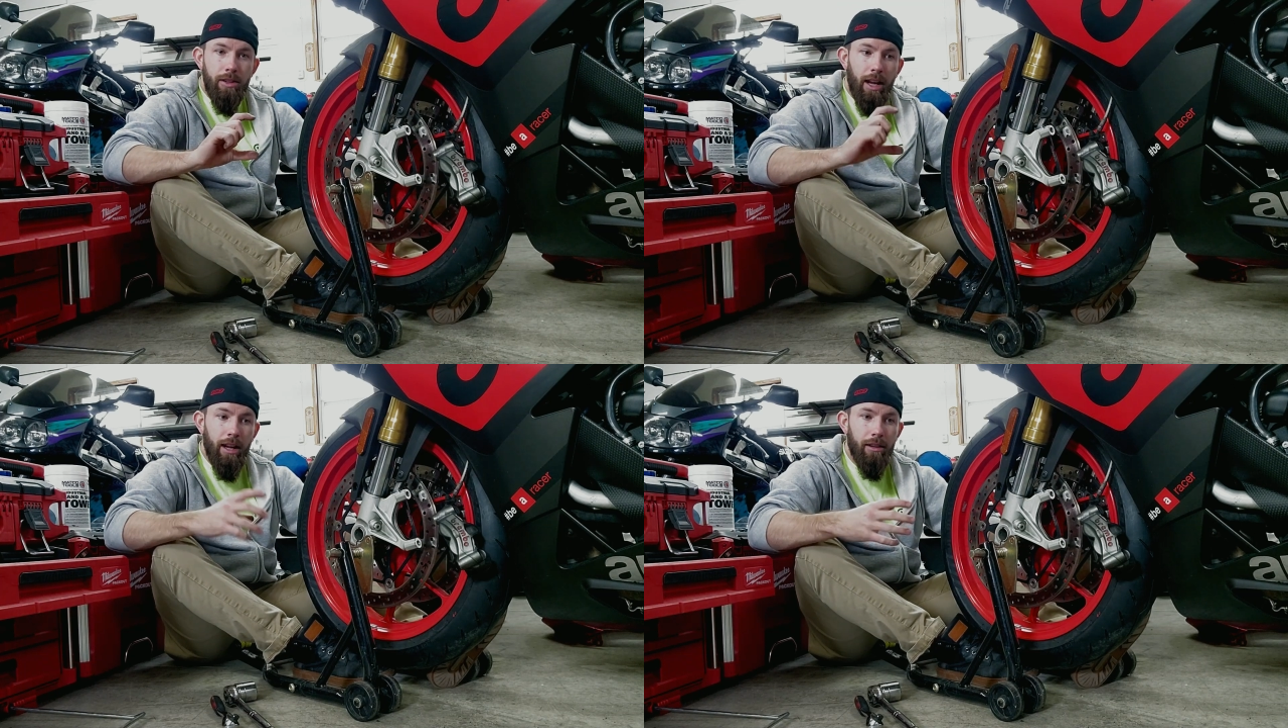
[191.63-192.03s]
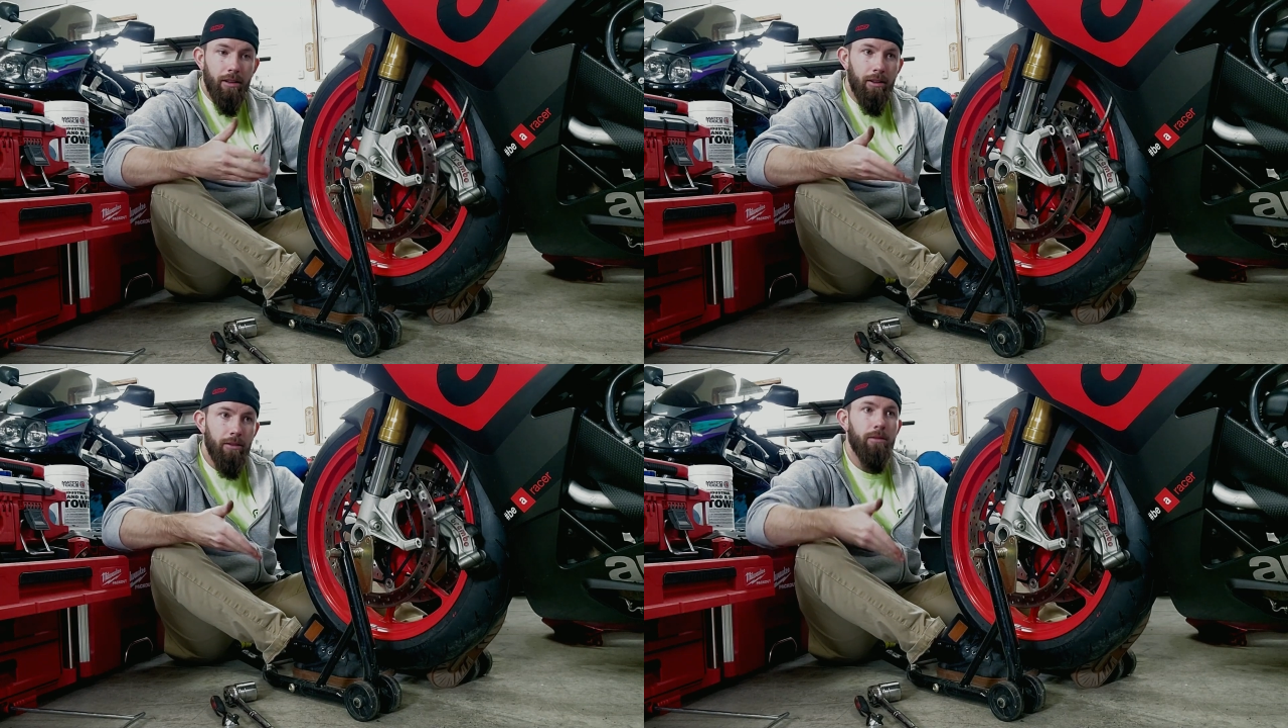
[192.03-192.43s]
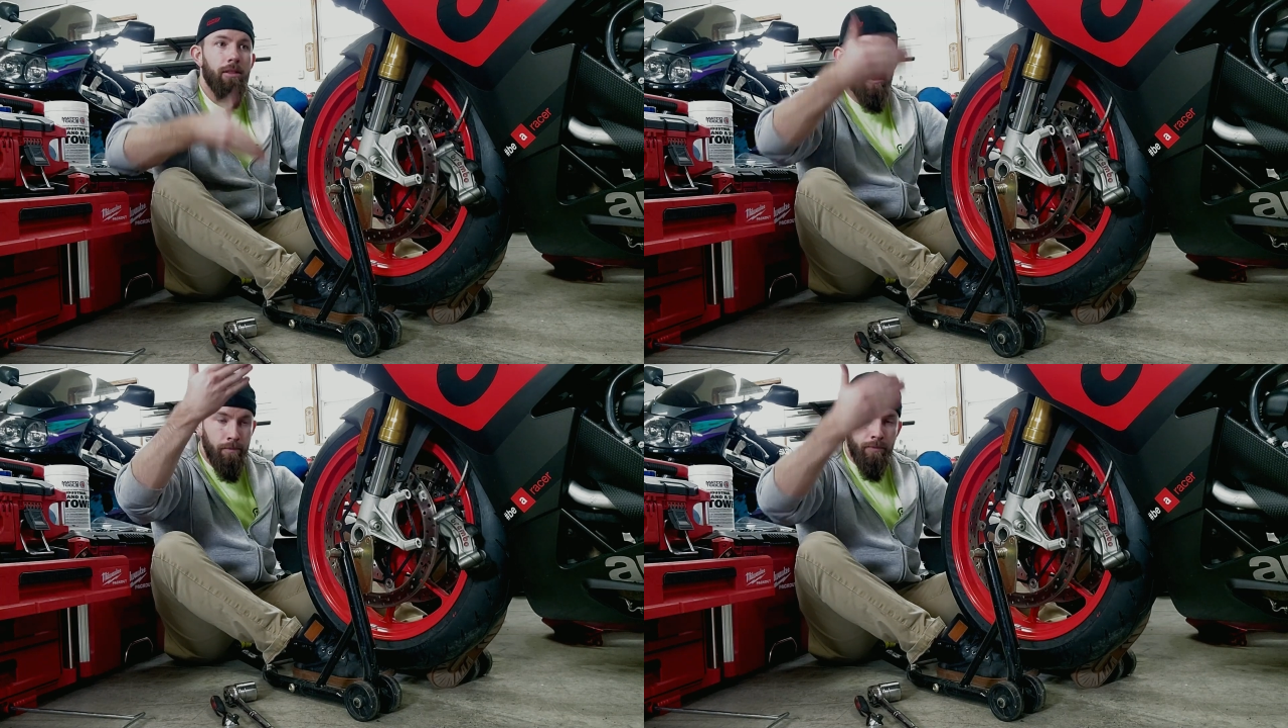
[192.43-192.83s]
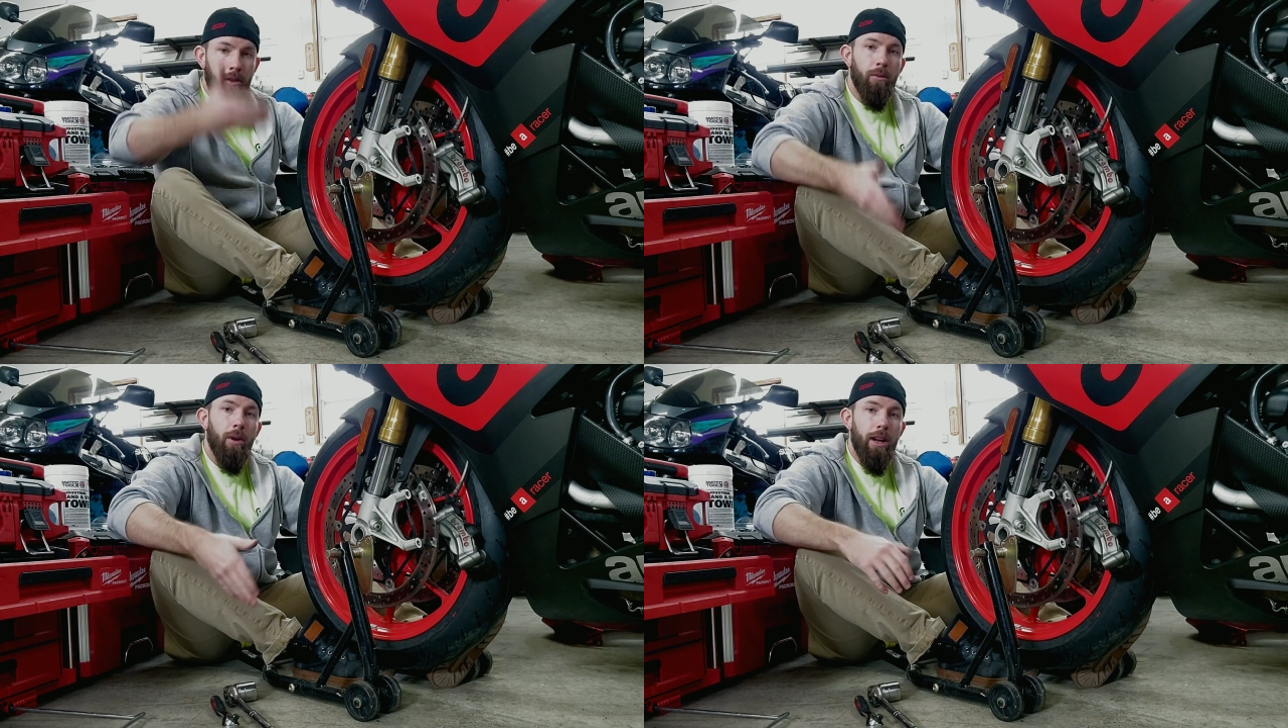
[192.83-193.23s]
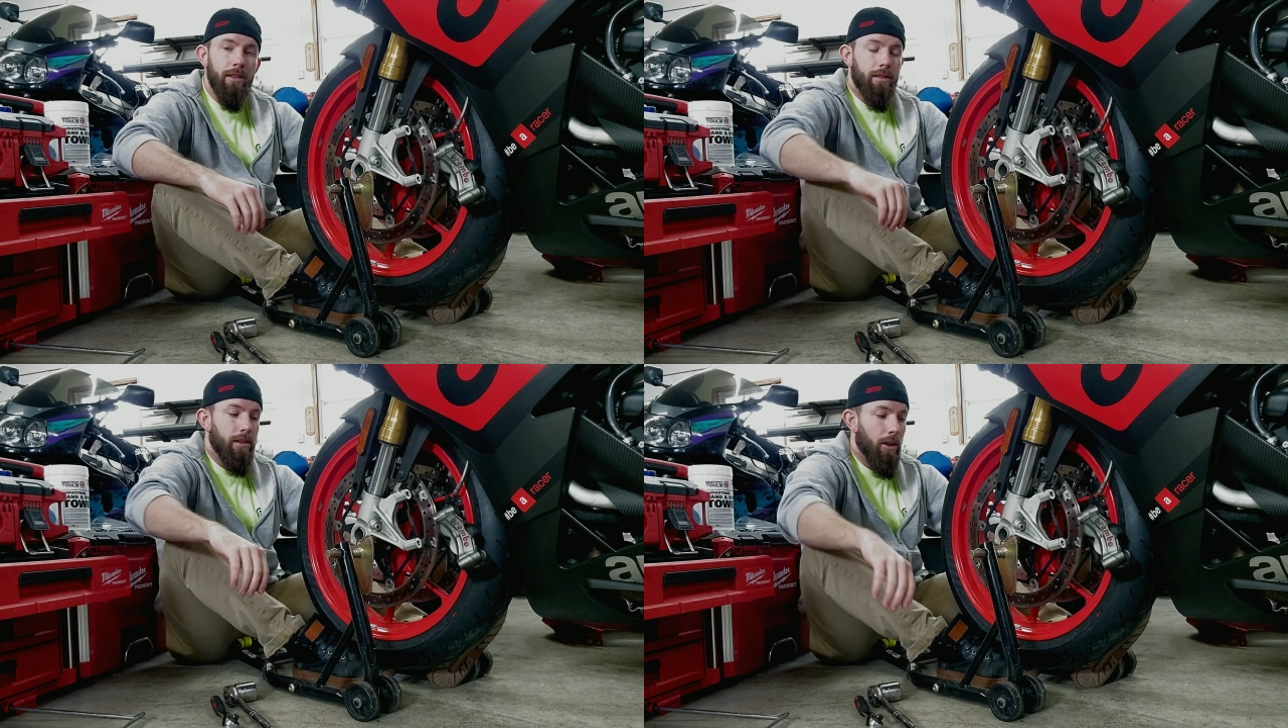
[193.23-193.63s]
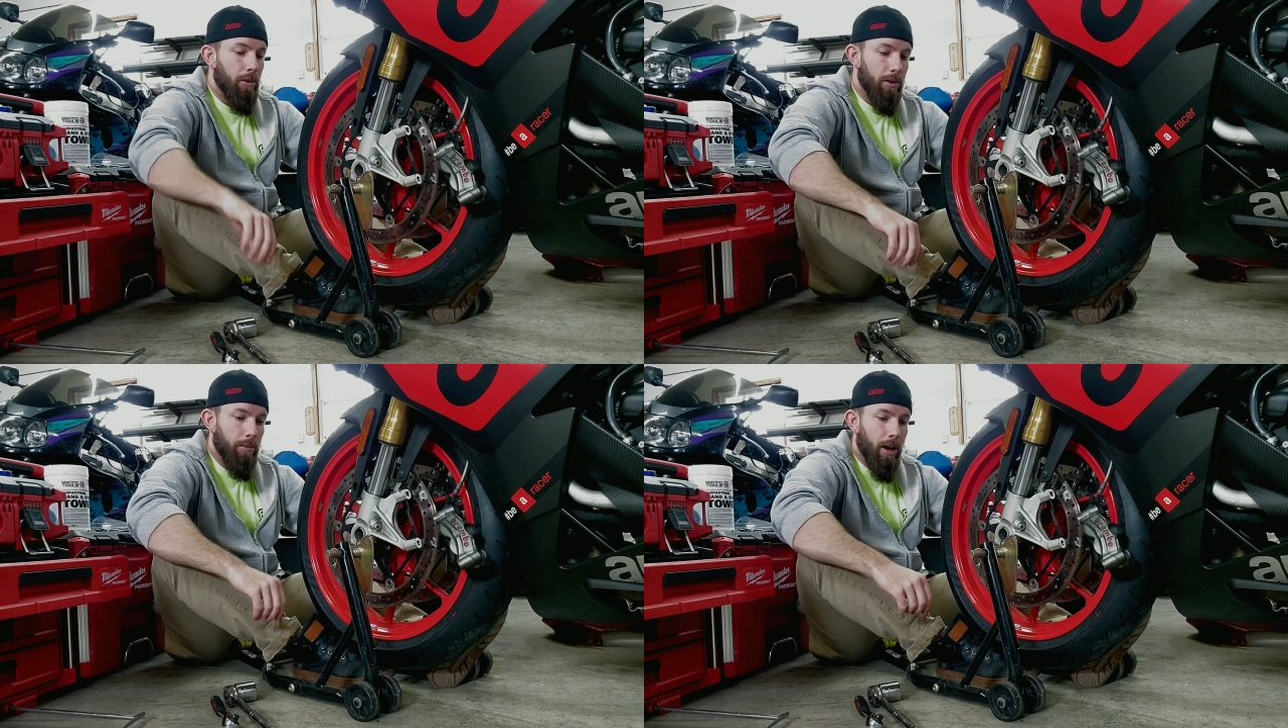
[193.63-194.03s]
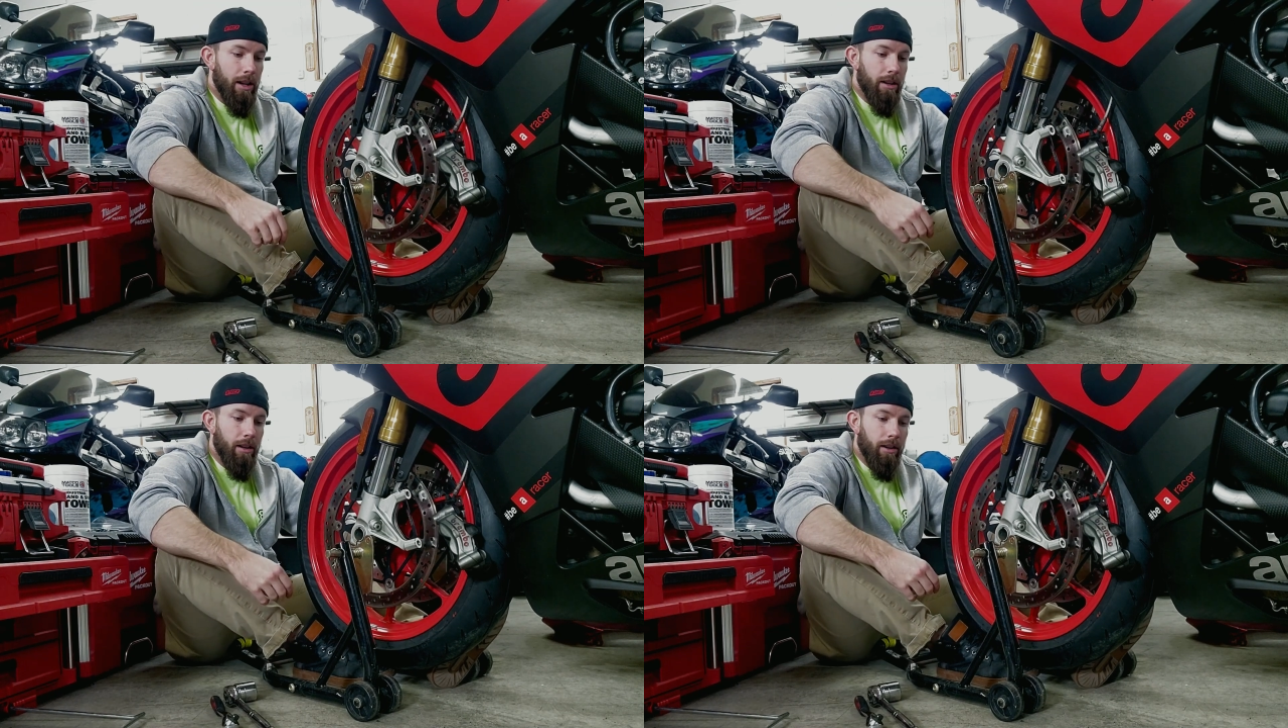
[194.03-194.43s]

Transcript: can't raise and lower the bike.